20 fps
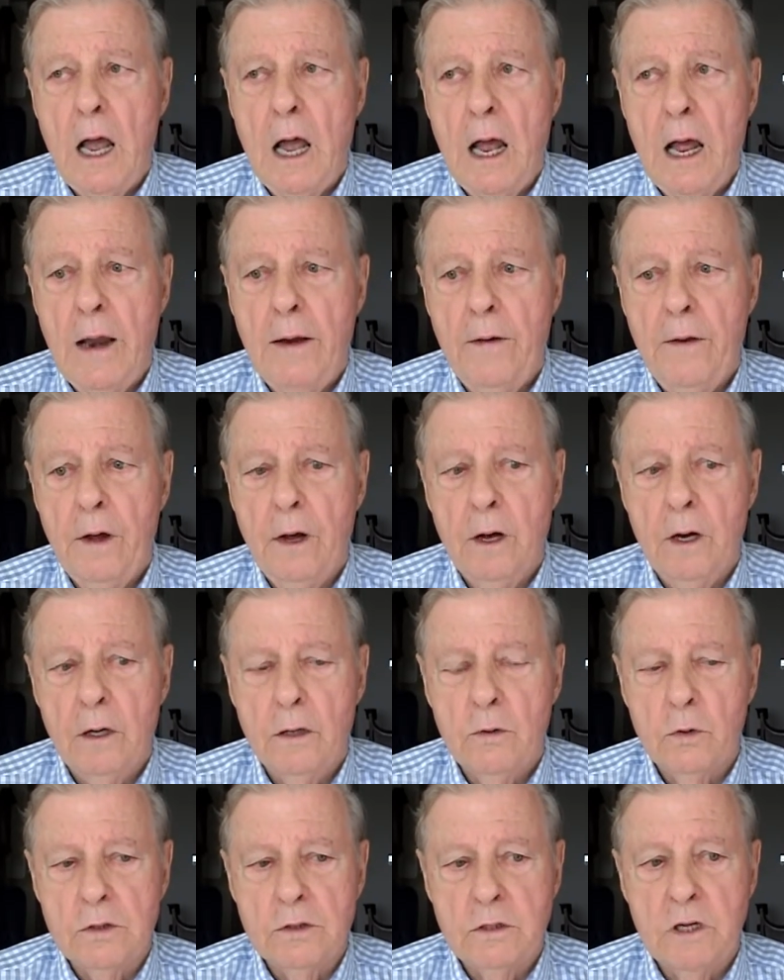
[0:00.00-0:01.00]
And
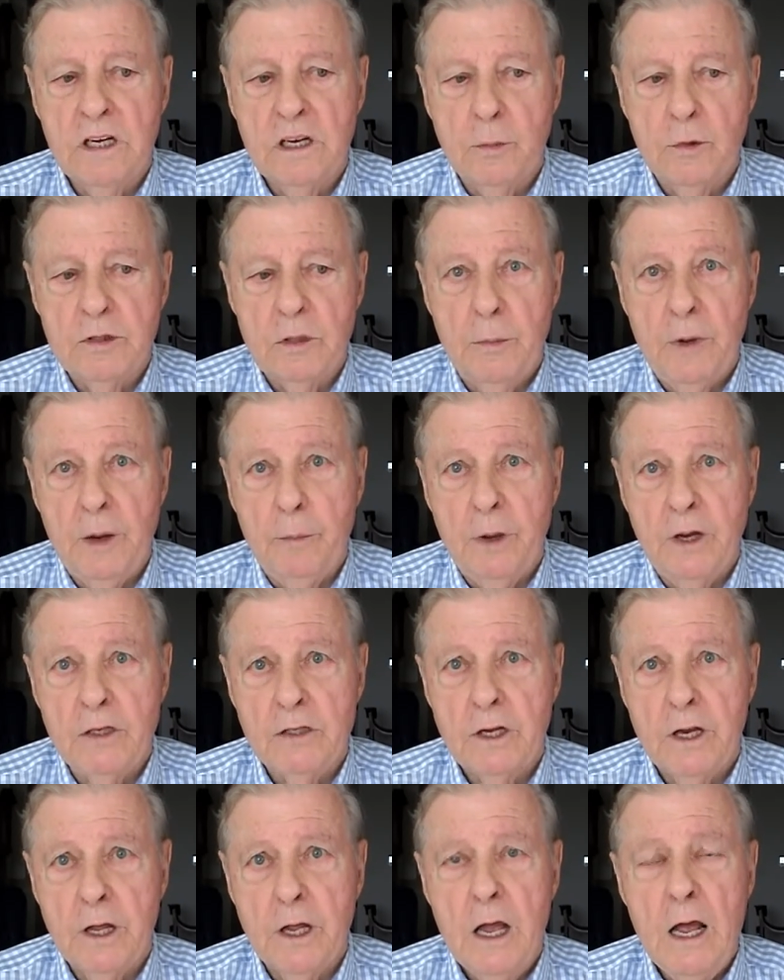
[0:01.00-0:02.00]
uh, of course, London was a big,
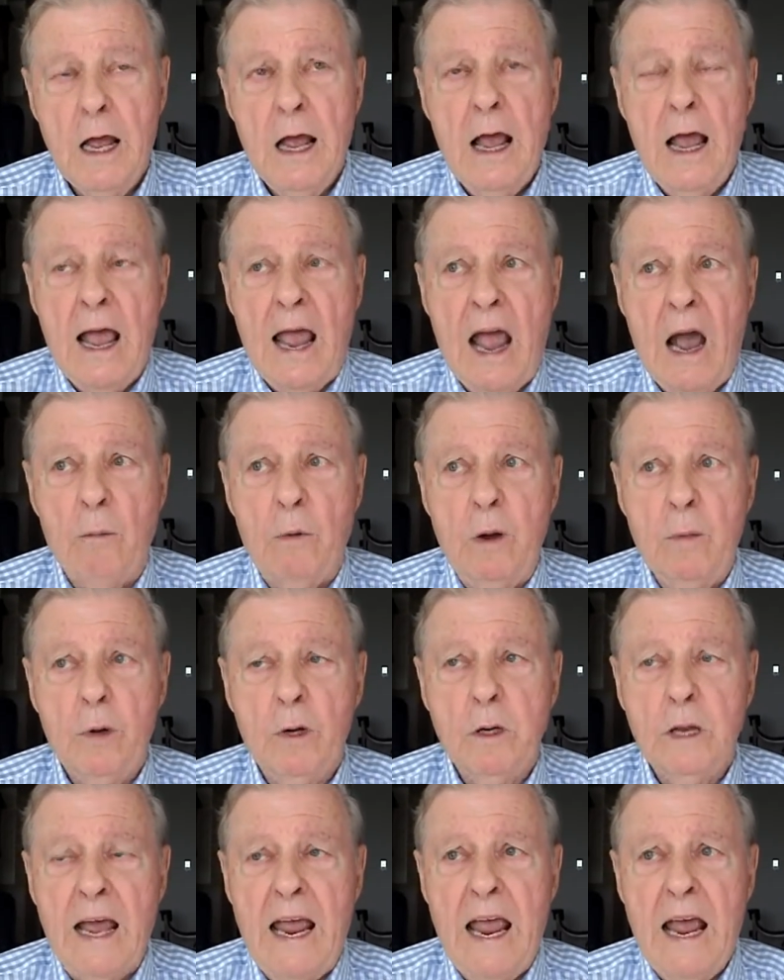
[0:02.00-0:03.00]
big city and we
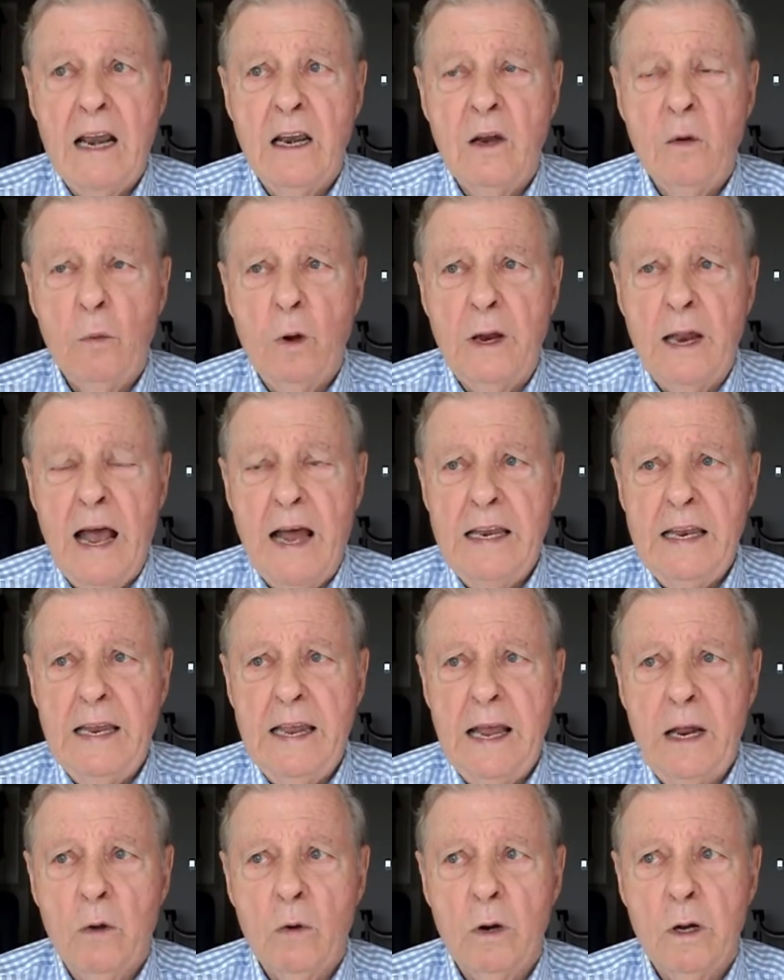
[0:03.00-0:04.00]
would land. We had to
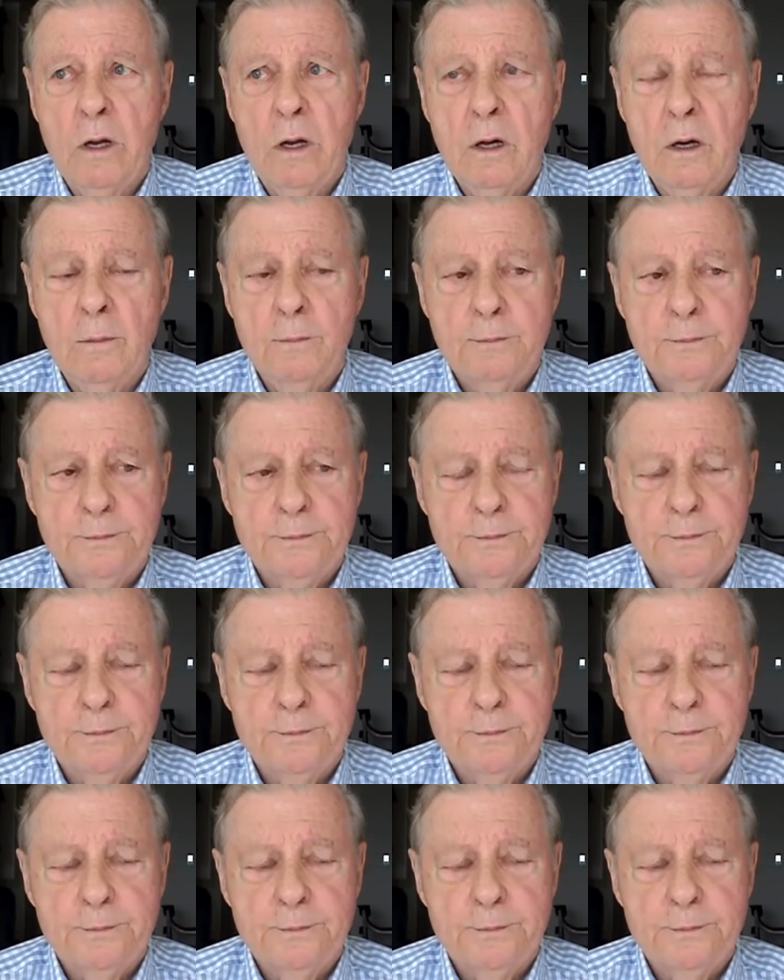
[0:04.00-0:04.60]
get on the